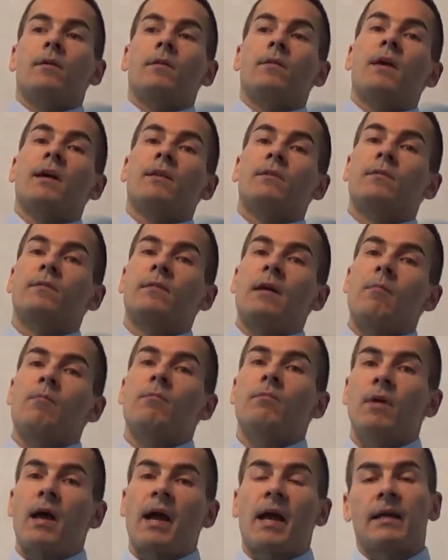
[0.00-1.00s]
that
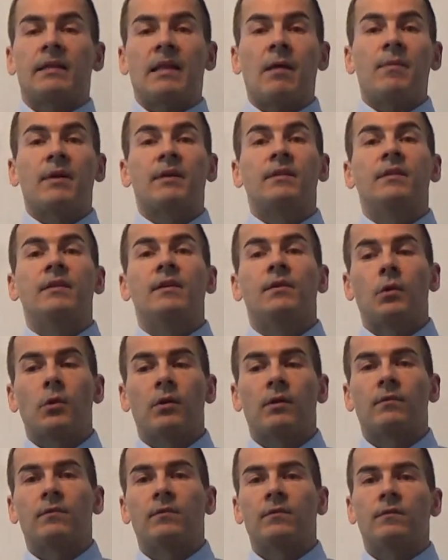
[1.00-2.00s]
some academic
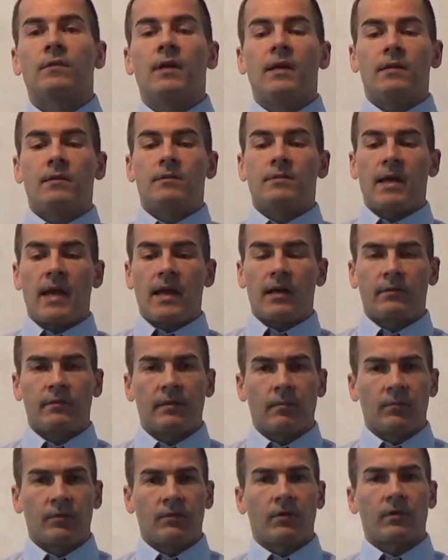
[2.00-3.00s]
teachers, they take
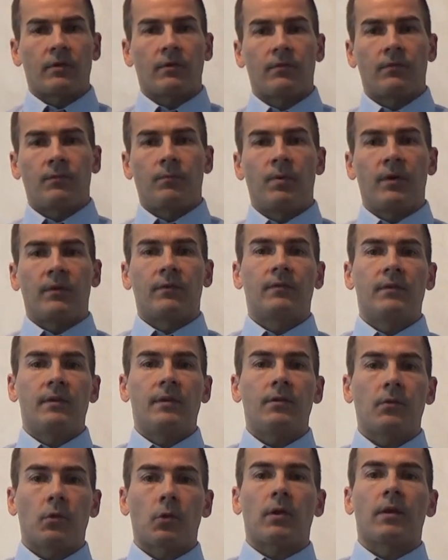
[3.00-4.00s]
some sort of
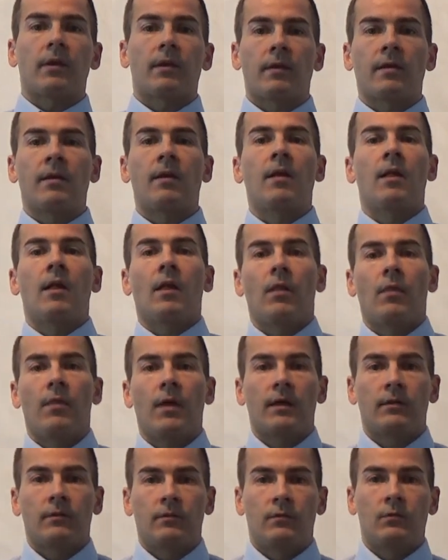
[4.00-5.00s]
prestige in
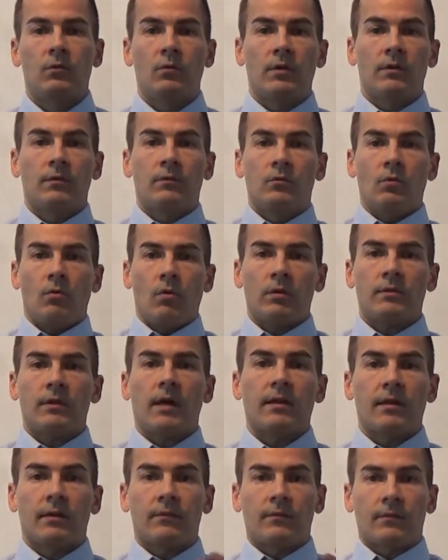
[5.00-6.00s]
that students do not
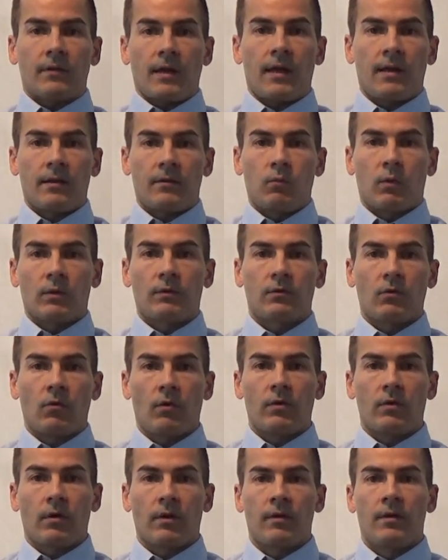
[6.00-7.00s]
understand what's
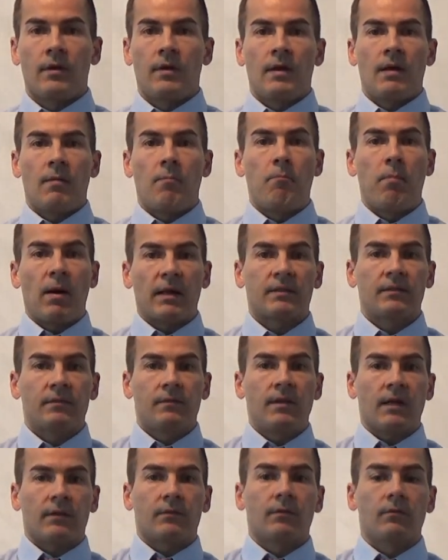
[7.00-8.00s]
going on, but
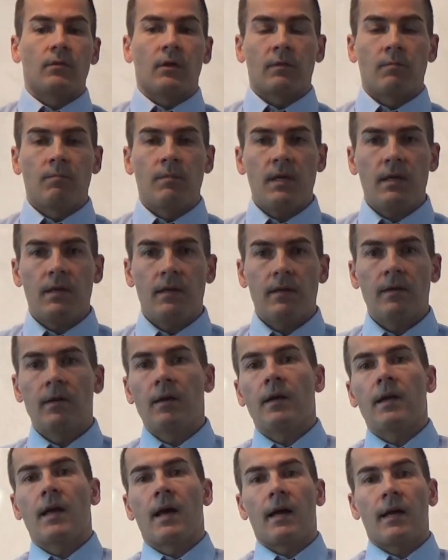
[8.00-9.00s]
that's not me.
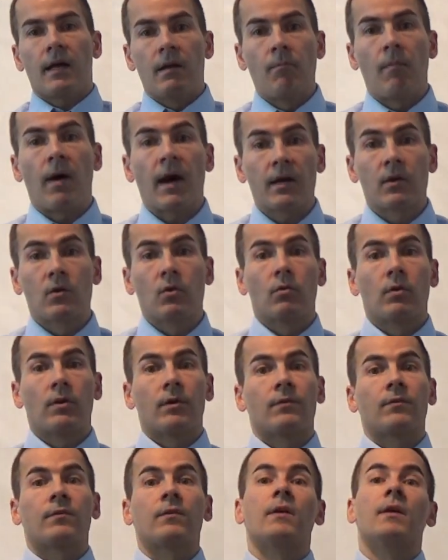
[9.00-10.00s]
In my
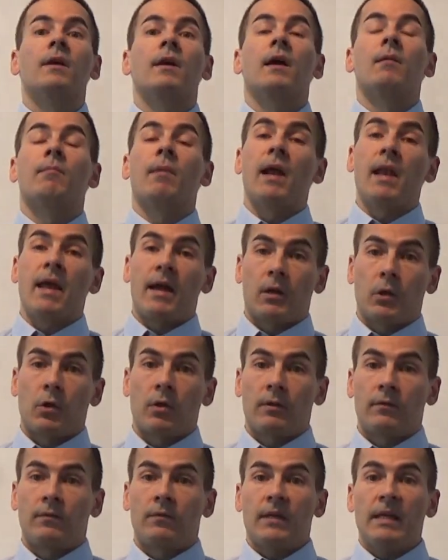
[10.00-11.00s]
course, in my
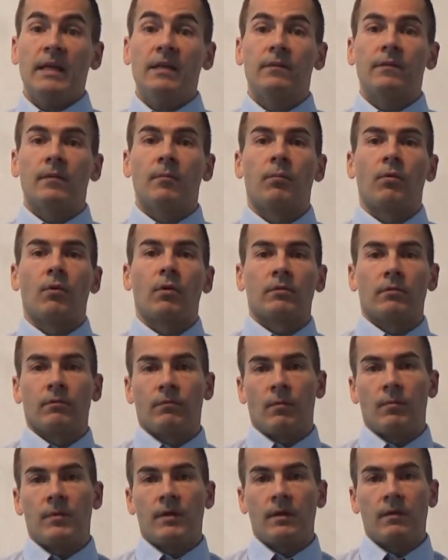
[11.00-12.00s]
lectures, it's important
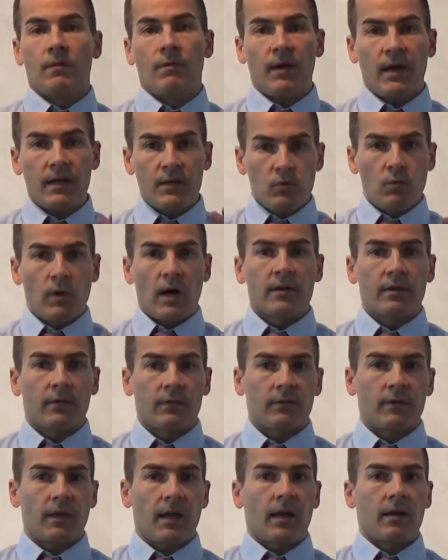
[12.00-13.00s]
for me that you
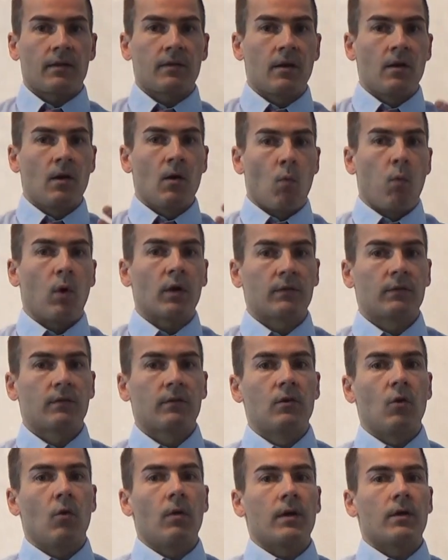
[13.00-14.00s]
understand what's
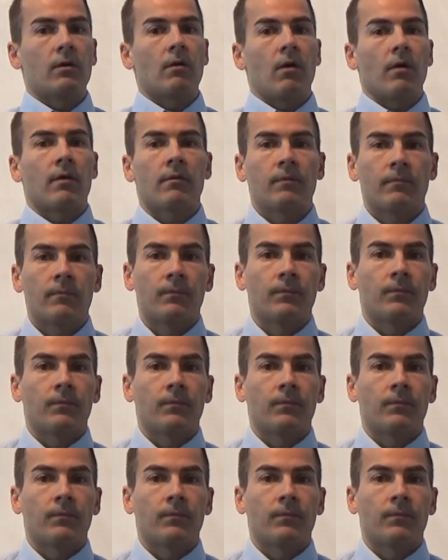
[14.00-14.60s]
going on.